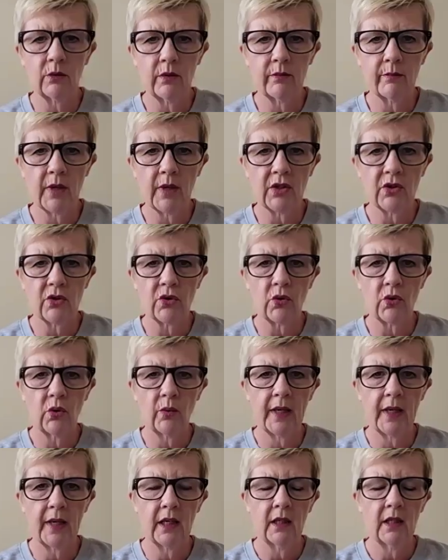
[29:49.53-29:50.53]
with my
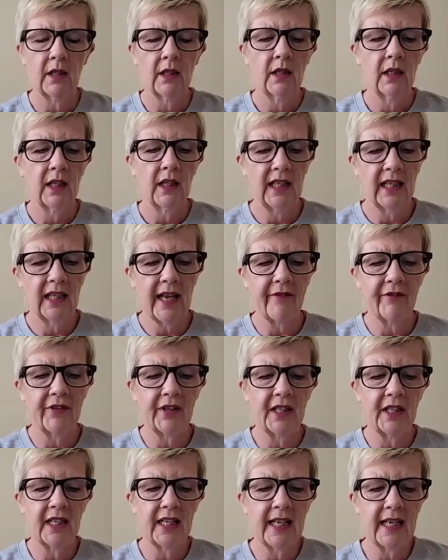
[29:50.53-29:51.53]
trauma.
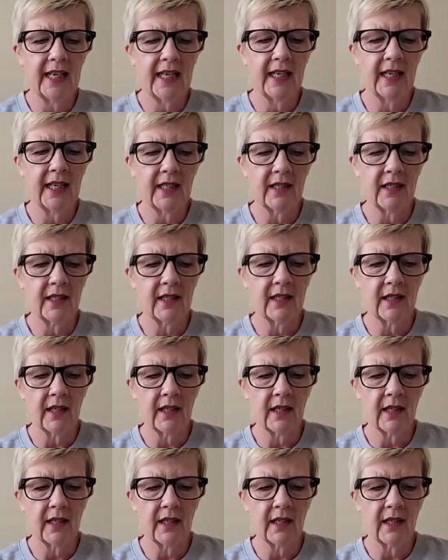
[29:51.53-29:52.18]
11 years,